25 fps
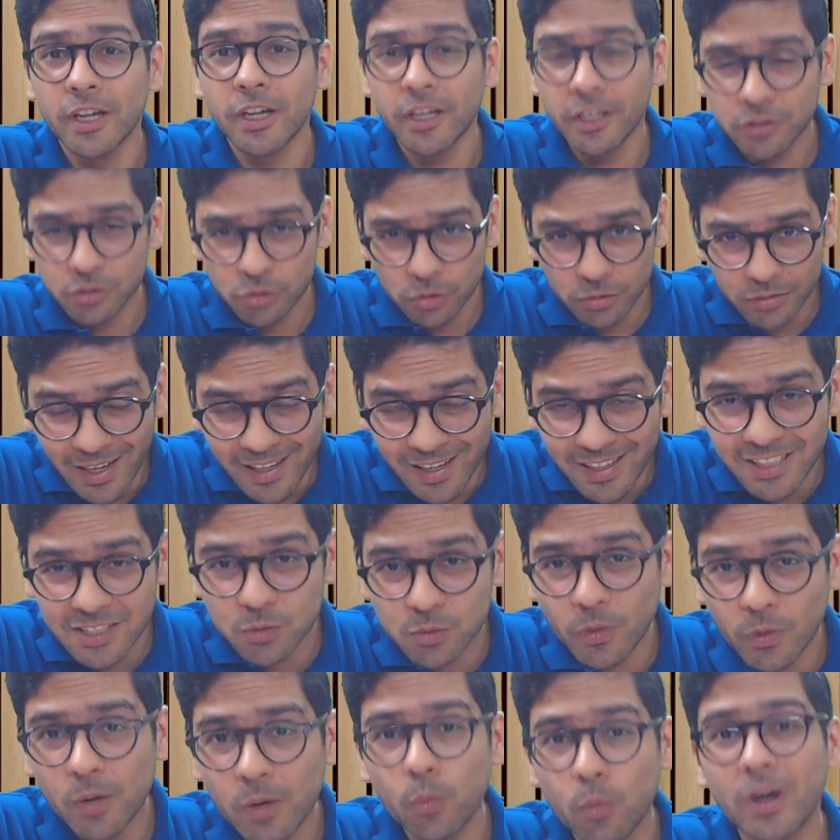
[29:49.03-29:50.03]
So that is
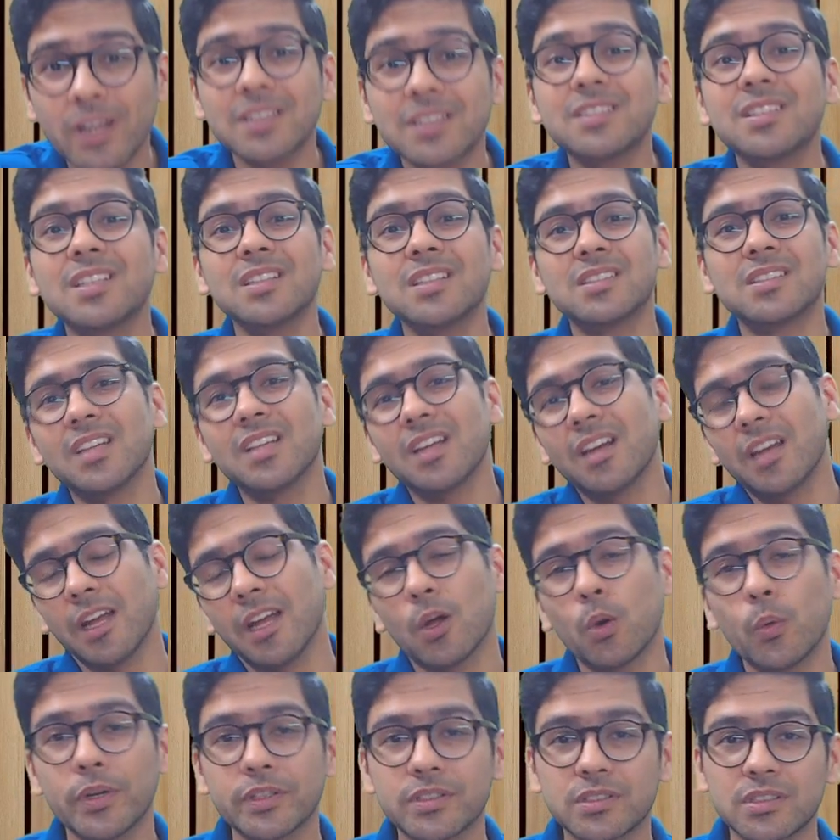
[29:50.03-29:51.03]
why one sincere
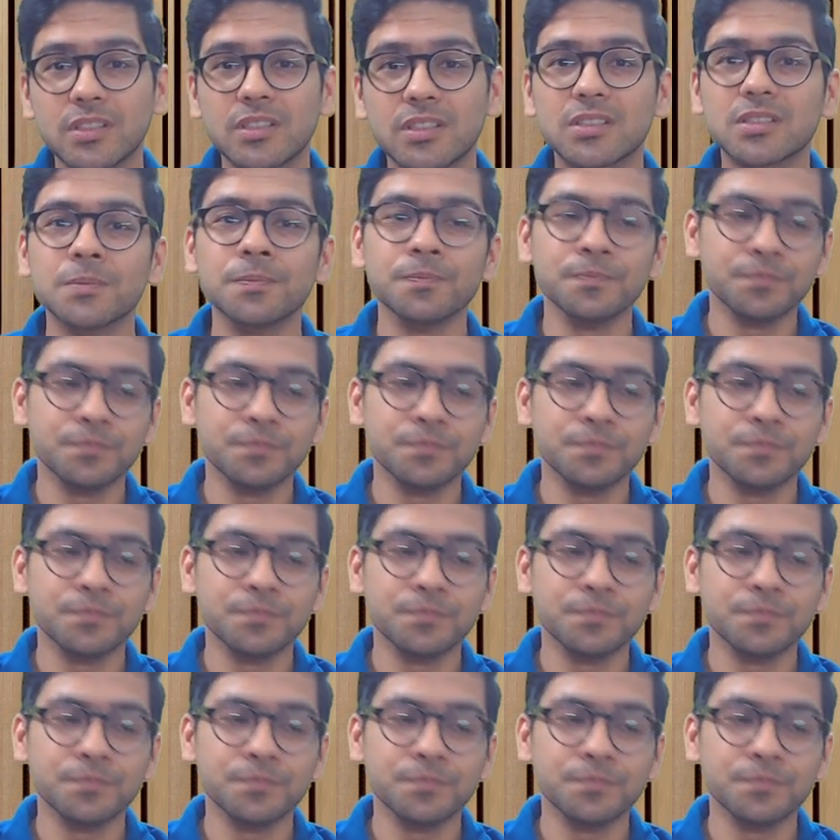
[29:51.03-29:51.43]
request is